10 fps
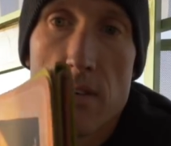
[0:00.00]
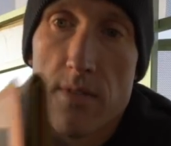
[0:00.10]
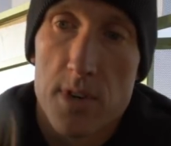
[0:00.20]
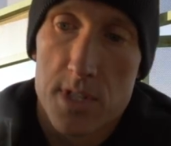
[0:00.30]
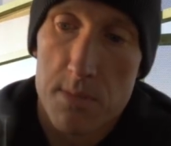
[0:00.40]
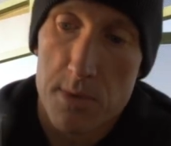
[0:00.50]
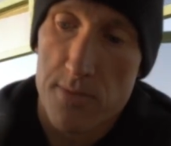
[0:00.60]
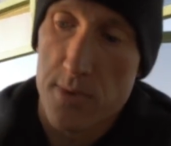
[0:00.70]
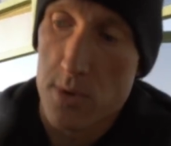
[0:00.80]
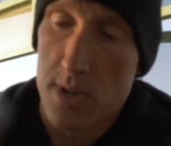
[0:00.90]
Very simple to
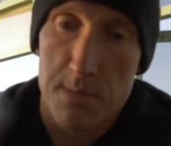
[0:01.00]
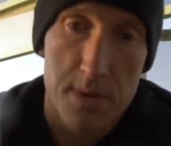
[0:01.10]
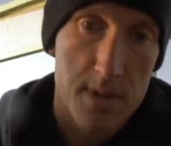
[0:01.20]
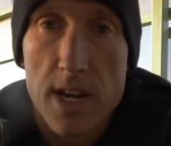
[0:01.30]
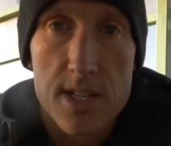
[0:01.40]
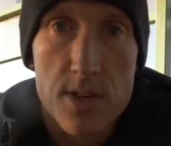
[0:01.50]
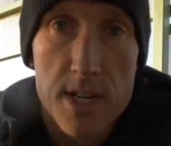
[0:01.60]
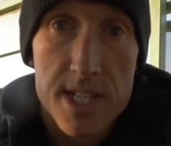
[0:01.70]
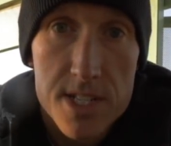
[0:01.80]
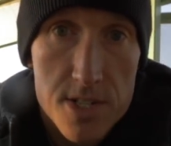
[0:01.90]
fold up. Okay, so
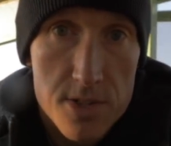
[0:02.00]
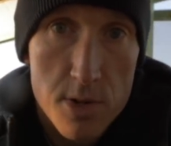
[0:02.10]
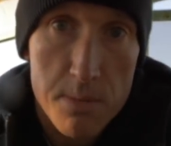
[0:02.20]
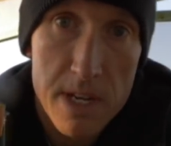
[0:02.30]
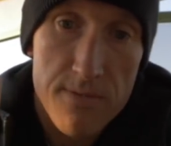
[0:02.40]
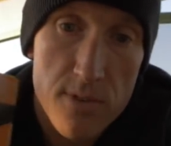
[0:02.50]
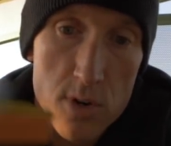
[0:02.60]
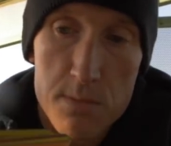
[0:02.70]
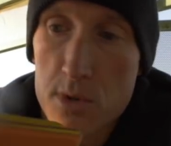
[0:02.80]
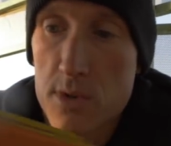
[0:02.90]
in addition to it being
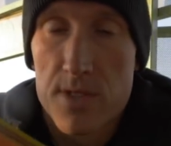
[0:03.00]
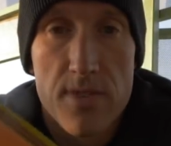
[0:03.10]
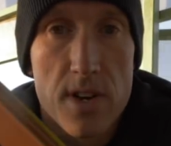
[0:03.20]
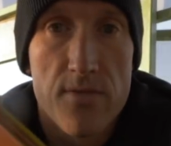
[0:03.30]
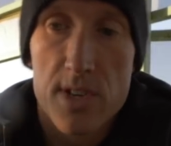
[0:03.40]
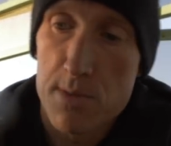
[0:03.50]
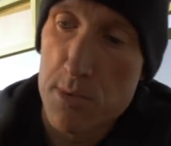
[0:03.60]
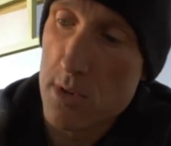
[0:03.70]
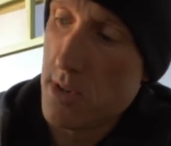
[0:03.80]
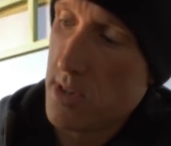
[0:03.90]
foldable, it's very
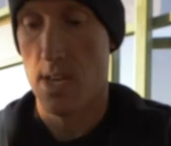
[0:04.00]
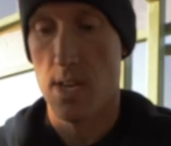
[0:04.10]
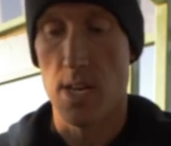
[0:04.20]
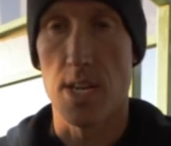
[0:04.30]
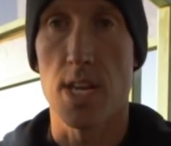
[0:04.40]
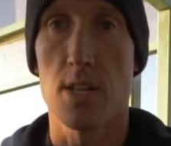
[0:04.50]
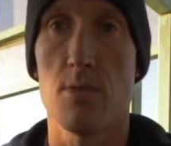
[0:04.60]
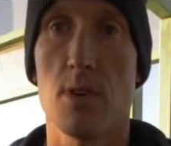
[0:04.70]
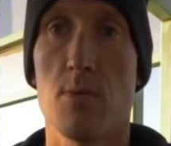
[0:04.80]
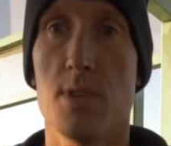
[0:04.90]
visible.
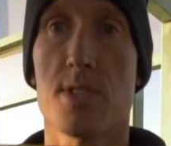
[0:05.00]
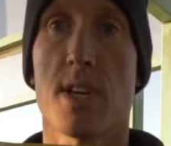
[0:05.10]
Yellow on one